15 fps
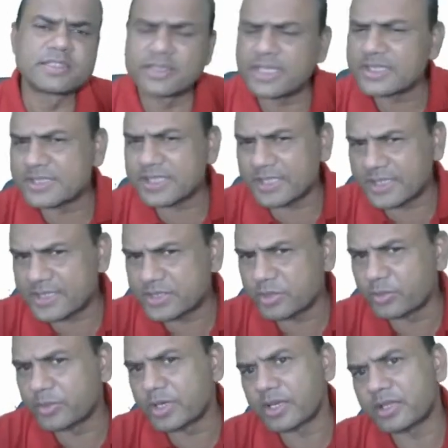Let's check these
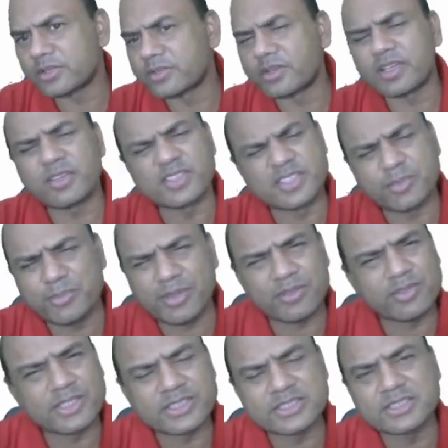numericals. Okay. Simple
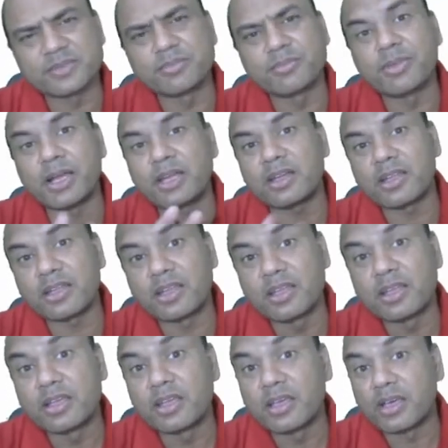ones, but
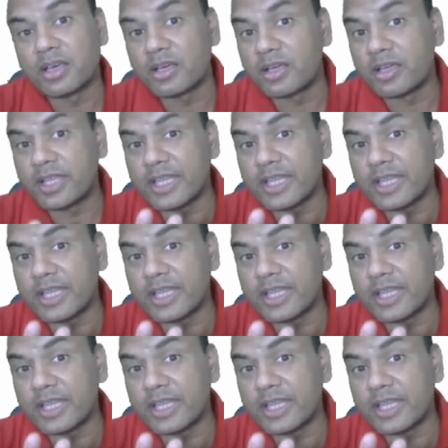in